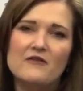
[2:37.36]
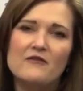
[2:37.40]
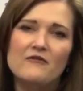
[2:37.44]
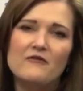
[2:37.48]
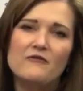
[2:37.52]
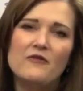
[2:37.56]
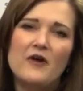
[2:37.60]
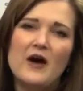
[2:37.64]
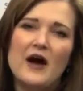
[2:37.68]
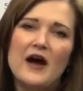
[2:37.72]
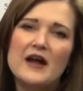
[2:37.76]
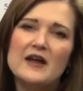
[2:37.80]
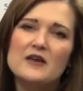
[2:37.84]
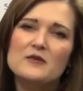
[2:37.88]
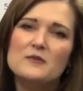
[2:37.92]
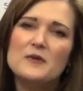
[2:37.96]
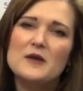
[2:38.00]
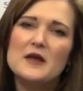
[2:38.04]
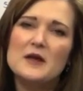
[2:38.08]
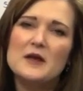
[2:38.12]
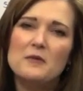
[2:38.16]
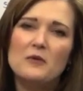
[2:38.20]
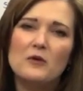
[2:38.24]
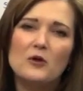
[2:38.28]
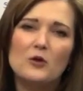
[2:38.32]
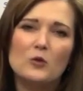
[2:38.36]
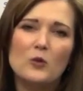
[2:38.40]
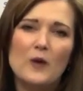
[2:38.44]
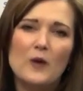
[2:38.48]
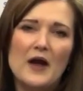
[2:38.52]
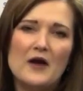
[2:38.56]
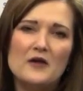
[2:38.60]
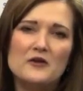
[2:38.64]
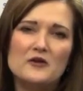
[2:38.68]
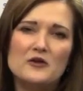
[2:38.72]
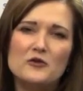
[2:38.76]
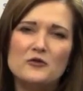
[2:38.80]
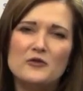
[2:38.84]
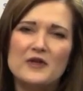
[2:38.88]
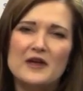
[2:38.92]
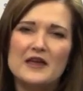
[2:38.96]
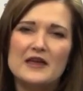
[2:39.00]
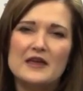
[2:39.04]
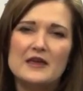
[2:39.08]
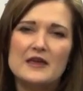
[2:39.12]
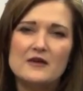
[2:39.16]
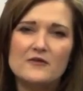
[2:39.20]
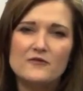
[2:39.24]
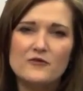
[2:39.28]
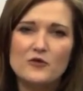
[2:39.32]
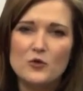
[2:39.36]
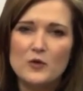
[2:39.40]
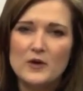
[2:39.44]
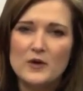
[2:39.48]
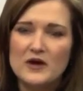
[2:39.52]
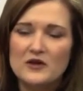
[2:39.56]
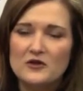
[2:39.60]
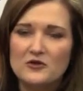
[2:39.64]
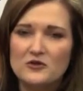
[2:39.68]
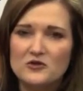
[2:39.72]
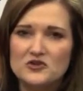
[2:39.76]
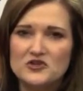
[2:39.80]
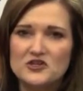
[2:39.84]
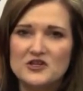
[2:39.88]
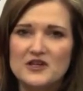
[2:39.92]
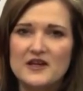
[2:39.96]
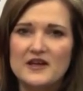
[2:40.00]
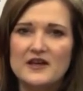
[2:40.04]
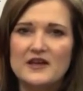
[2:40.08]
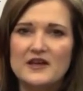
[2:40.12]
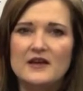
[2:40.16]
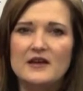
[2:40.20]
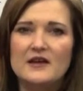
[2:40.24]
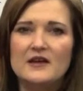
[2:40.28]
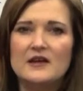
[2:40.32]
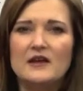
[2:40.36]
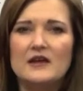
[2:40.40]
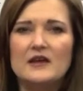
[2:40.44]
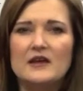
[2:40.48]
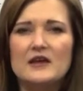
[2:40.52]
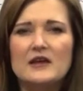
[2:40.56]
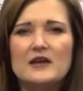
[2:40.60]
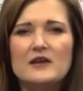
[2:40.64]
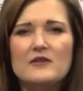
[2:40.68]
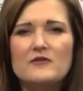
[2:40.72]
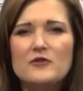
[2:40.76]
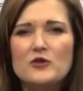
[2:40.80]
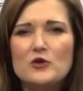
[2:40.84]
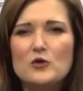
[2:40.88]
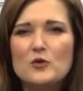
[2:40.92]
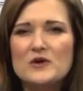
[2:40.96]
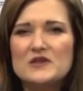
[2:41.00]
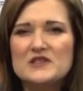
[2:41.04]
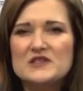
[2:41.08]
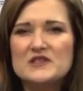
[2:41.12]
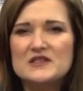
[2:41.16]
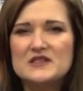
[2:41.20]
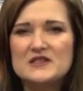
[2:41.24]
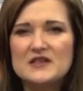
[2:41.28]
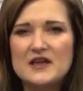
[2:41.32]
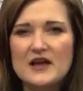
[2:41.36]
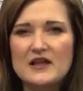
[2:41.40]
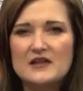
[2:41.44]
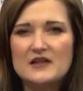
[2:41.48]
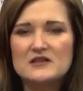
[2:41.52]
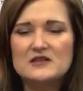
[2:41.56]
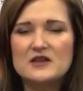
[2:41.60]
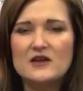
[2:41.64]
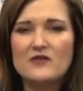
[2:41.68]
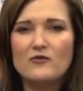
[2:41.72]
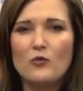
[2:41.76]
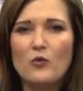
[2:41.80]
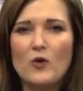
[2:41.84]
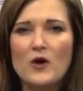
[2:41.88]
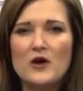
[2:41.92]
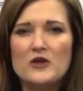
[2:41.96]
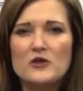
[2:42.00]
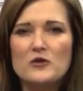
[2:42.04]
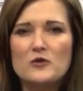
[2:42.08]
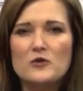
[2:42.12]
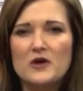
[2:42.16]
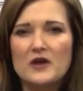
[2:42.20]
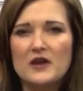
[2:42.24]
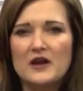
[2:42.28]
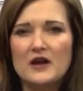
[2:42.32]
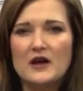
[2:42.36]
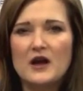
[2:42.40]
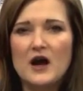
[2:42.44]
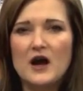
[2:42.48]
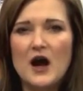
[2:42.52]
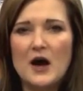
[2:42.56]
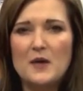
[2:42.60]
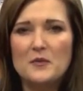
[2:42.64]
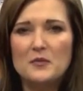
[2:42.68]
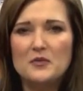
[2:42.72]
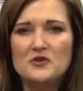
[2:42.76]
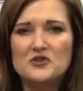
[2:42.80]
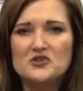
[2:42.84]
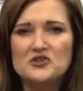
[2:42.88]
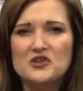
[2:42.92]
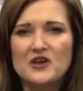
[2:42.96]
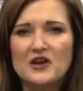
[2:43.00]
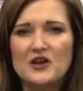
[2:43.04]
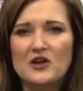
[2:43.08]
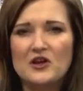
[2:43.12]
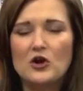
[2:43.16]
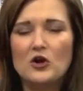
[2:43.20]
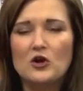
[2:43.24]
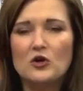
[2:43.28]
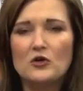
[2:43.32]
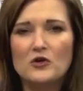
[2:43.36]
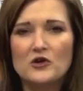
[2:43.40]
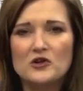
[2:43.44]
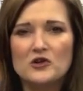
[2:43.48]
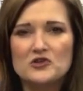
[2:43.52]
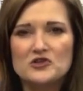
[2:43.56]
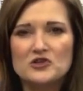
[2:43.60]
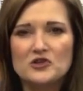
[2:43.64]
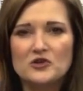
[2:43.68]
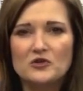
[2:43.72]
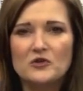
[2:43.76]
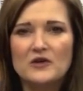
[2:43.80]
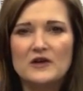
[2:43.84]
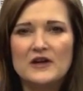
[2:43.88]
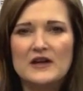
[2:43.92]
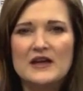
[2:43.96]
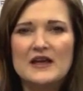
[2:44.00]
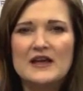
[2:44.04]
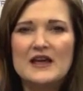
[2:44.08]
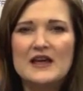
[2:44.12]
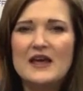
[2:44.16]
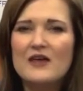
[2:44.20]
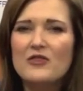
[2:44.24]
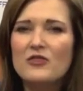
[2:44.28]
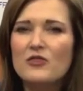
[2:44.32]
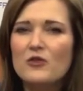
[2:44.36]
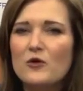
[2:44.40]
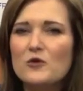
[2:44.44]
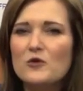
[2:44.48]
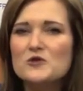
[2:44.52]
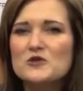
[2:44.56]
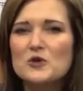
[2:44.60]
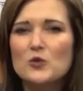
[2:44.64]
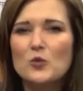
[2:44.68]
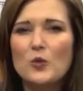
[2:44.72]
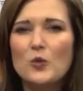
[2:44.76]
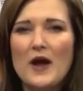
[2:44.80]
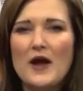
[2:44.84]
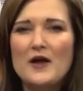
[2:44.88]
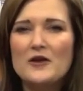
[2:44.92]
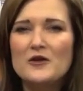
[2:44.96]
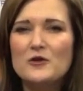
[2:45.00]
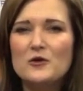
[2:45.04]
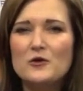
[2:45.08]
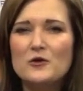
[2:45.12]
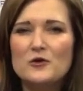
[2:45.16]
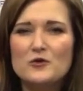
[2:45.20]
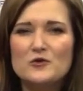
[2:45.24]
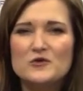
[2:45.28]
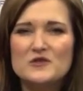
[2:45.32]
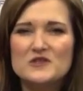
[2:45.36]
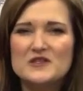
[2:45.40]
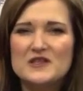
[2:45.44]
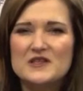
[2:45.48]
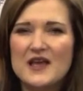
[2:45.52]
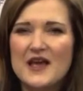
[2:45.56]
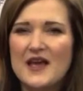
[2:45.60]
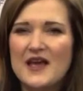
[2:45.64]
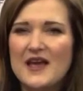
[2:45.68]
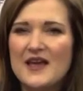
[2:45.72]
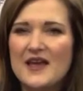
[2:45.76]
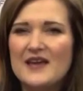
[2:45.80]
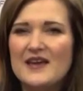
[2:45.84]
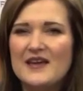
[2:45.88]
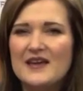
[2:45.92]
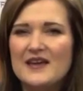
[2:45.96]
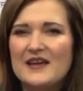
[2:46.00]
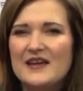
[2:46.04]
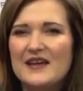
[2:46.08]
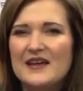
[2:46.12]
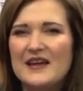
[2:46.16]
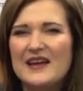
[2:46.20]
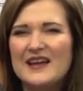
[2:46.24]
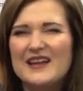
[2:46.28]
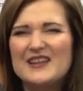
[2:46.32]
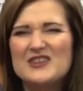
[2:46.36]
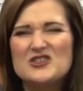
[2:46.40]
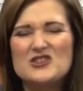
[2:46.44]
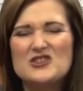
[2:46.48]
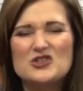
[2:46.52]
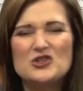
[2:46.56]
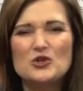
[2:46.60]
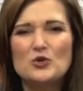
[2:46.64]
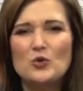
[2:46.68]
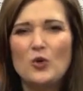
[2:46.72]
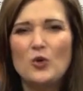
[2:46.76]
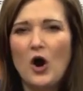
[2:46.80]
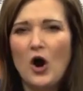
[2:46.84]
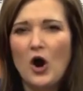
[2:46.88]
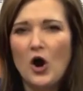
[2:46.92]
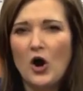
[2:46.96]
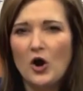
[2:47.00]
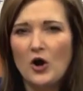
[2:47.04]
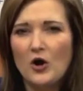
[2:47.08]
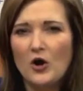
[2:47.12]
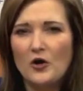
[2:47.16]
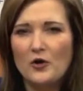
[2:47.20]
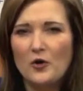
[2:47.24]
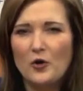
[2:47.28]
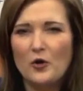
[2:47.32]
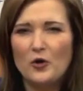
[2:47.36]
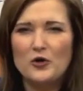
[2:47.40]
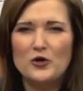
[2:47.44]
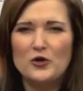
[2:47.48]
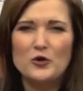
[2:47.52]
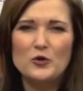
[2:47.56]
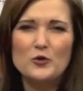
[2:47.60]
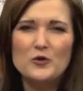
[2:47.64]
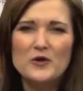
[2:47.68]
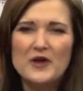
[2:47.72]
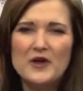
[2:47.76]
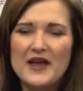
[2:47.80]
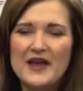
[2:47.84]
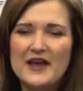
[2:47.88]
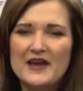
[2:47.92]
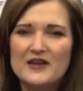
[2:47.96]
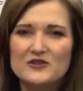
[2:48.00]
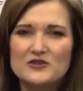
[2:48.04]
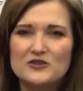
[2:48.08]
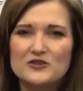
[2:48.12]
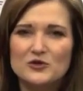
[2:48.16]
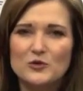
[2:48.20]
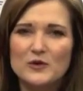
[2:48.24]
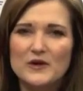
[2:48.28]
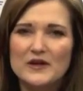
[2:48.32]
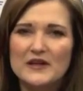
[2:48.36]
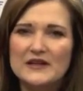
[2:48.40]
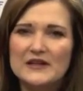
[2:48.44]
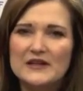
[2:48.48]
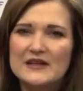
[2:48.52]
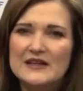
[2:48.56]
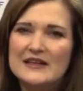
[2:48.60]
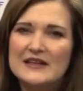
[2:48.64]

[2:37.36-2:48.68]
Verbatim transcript: Find people around you that give you energy, give you a sense of what you can accomplish and encourage you. And those around you who say, it's too hard or you can't do it,